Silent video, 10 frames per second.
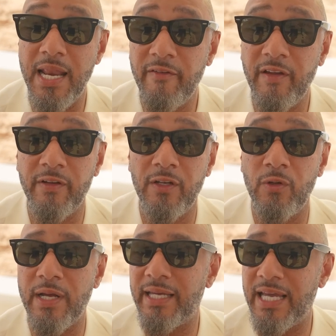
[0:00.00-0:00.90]
never even
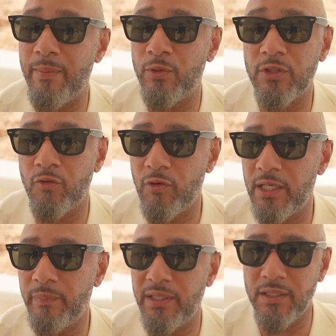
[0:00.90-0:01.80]
knew that camels could
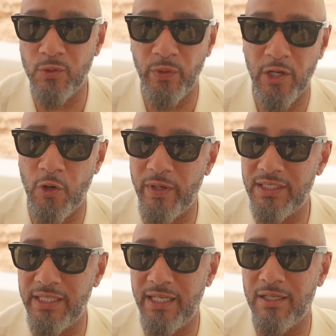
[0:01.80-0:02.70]
run, because we
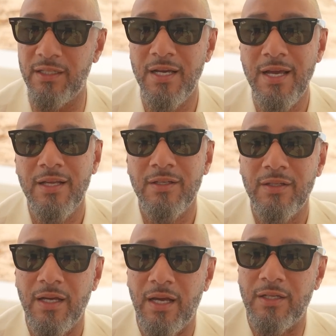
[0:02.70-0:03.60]
always seen
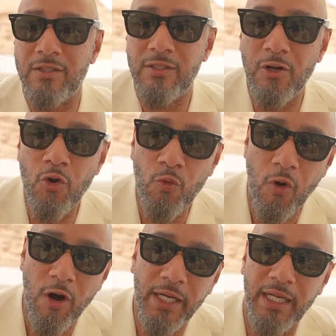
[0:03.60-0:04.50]
a slow
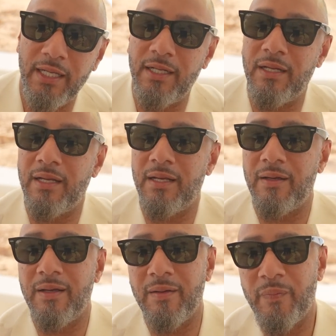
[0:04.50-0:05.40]
walking
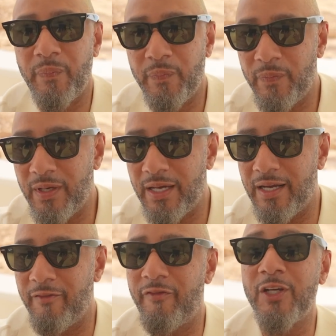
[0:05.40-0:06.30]

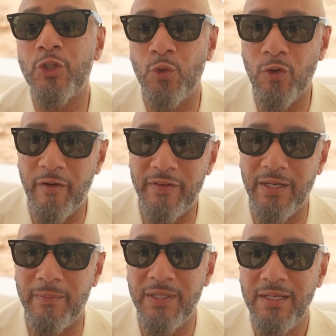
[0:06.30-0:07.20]
visual of
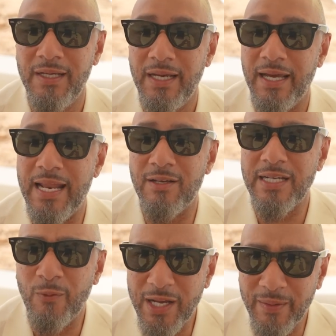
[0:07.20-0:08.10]
them, and I was
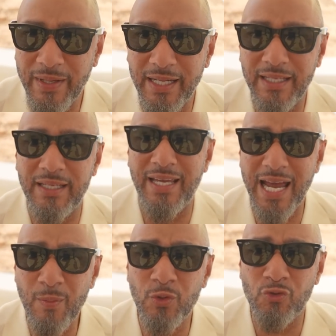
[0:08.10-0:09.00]
like, wait a minute,
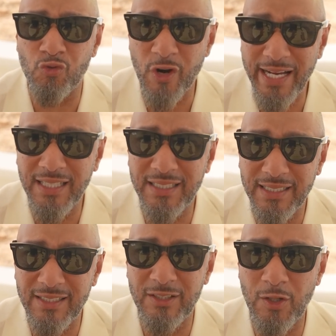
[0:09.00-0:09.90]
camels race
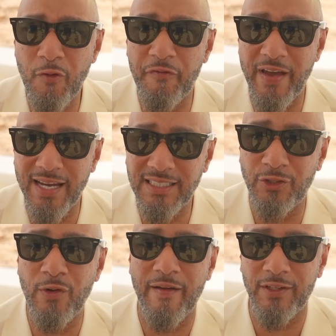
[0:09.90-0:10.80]
so fast
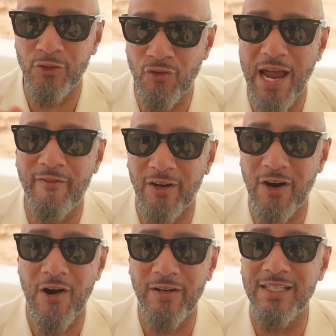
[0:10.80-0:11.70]
that you have to drive a
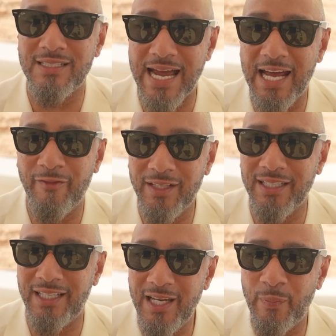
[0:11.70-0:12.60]
car on the side of it
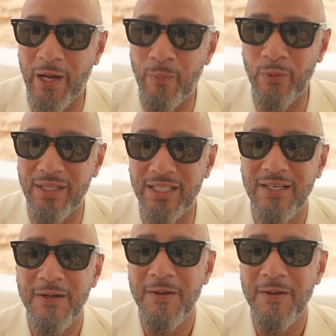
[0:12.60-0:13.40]
to keep up with it?